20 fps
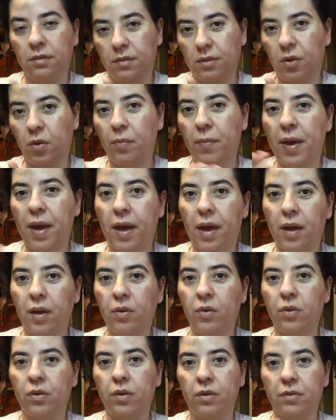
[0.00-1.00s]
go
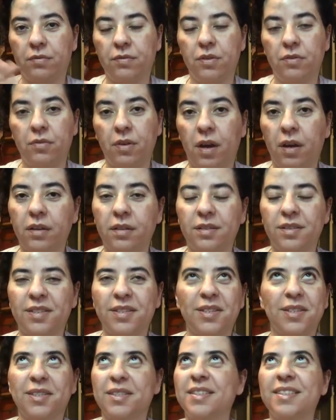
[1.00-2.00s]
back or if you've gotten to
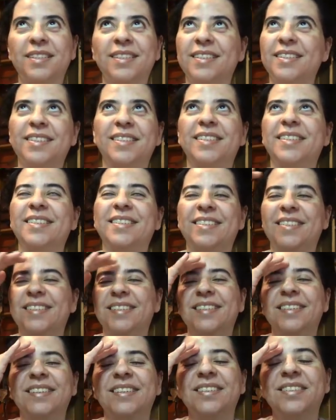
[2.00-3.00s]
this
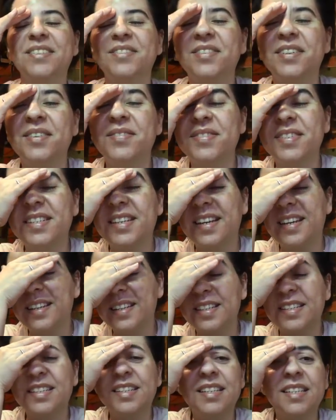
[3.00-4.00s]
I don't know what I'm saying.
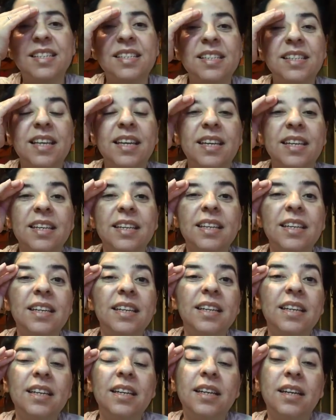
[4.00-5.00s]
It's it's late.
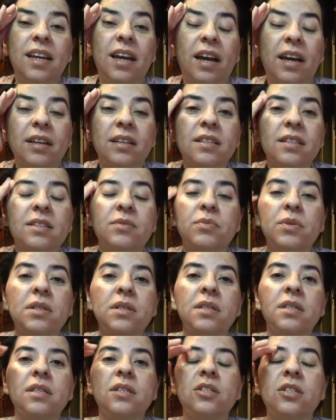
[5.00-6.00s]
I just went
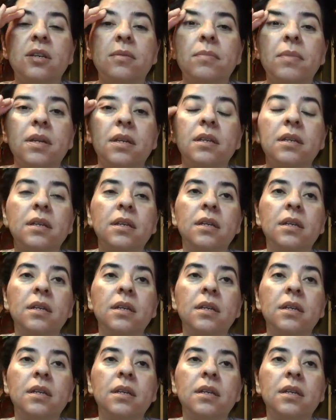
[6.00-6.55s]
to the gym and